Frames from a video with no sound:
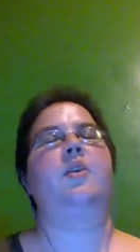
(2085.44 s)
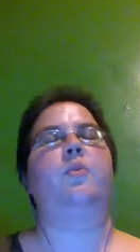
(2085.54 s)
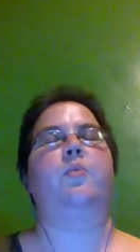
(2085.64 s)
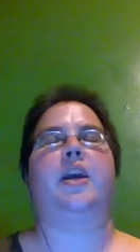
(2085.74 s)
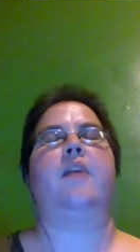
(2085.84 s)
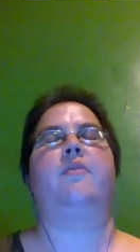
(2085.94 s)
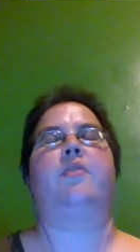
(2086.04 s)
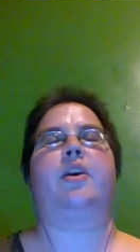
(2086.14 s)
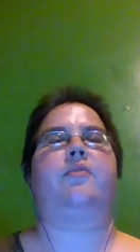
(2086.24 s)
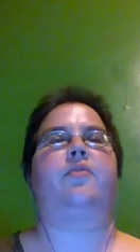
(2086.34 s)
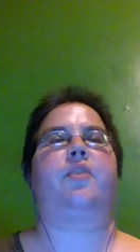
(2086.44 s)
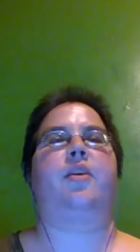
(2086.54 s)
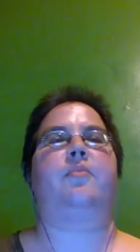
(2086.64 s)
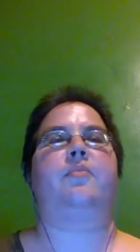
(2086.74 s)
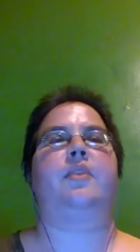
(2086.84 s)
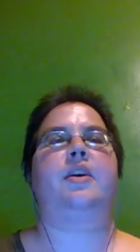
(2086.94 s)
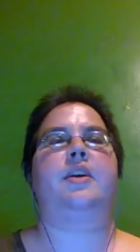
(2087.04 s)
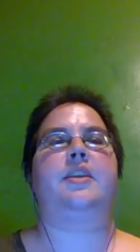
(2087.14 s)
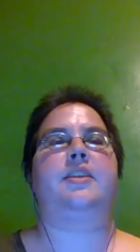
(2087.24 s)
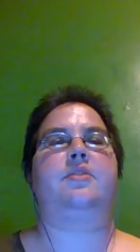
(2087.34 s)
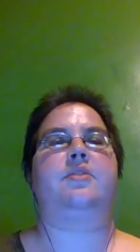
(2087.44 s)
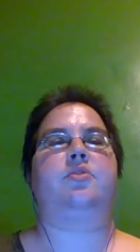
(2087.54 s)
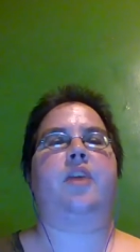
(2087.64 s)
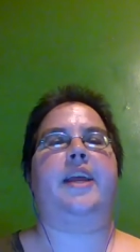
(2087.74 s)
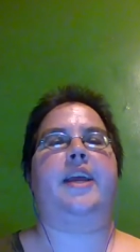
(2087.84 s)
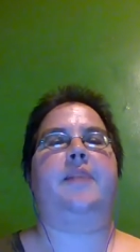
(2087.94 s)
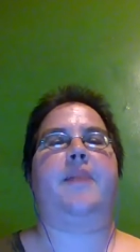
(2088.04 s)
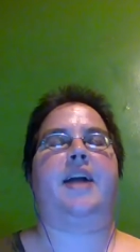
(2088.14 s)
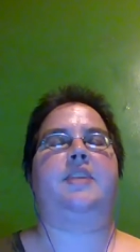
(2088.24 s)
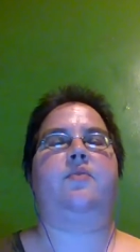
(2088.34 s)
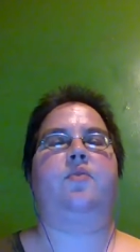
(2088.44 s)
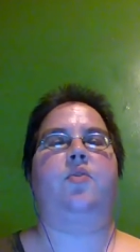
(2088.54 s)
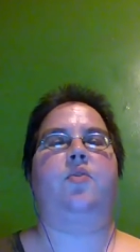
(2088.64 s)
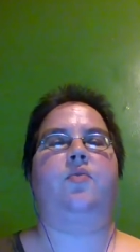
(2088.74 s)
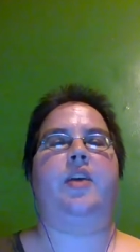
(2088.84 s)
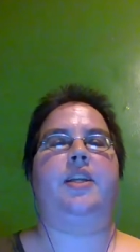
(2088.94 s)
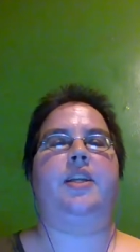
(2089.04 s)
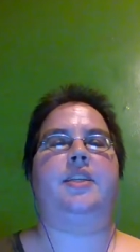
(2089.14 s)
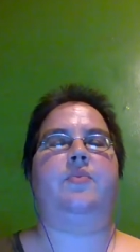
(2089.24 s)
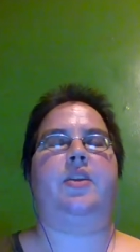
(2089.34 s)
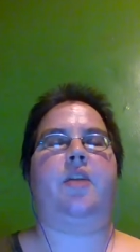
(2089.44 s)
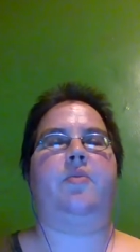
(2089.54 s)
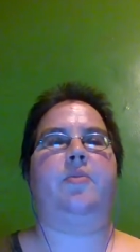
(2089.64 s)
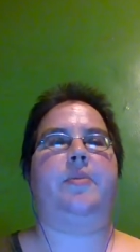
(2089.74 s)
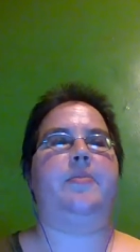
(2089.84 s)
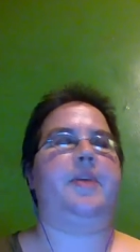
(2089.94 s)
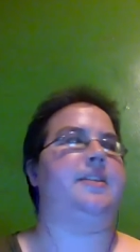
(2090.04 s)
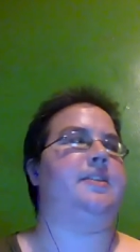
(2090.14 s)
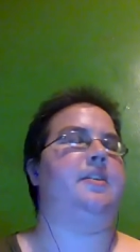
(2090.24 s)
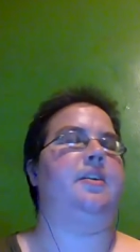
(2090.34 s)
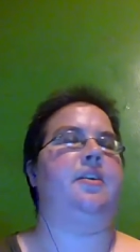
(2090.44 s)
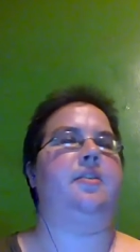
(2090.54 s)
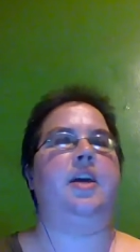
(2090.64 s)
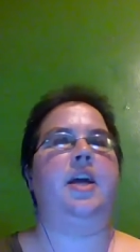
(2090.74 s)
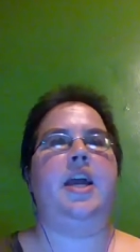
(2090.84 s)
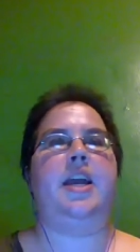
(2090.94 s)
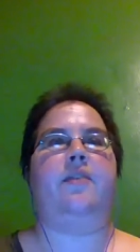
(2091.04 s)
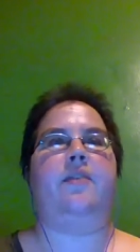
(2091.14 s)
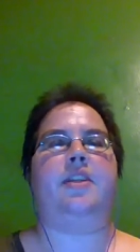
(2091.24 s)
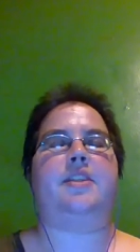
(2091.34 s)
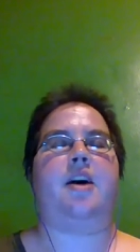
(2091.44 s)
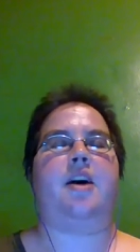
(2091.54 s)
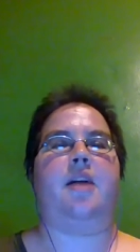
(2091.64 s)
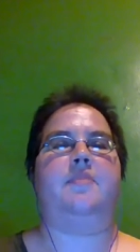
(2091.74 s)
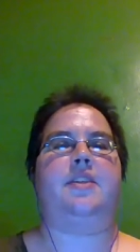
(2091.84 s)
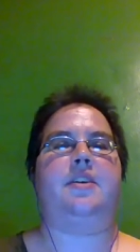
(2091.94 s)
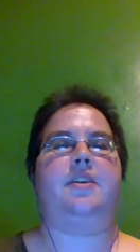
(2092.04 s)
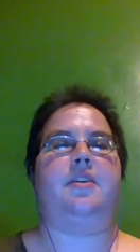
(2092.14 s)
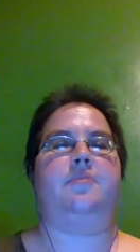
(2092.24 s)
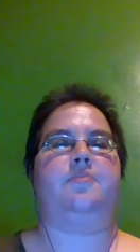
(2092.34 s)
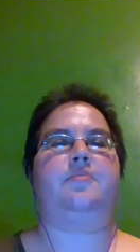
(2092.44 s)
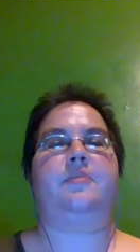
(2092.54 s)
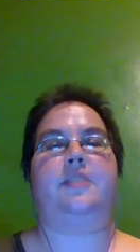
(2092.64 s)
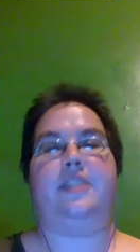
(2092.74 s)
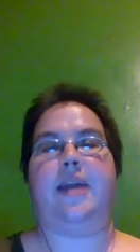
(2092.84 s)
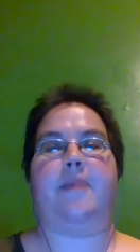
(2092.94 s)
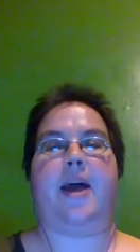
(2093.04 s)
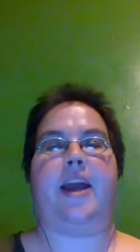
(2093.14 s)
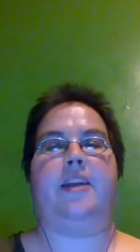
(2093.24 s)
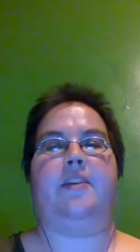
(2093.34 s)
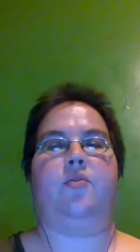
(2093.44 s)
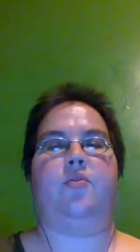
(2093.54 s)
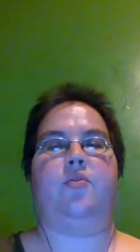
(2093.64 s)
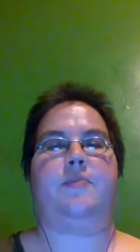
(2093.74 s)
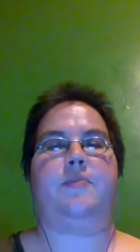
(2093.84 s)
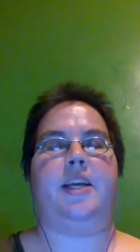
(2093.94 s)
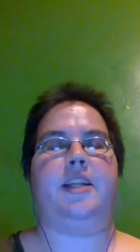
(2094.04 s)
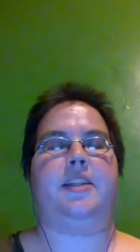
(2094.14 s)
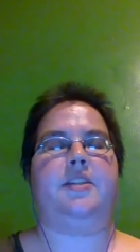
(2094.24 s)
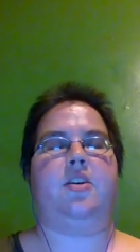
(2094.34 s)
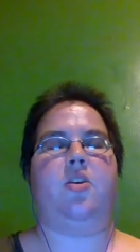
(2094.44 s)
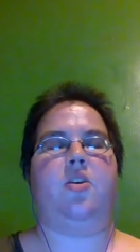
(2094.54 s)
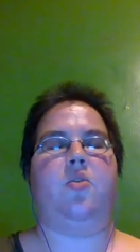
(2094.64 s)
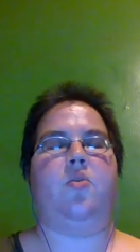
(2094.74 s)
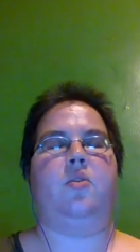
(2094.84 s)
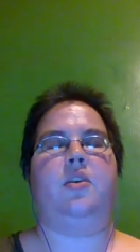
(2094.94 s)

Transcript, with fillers: recovering from still trying to get back to full fitness. We thought it would be best to give her the time to get back into full speed. So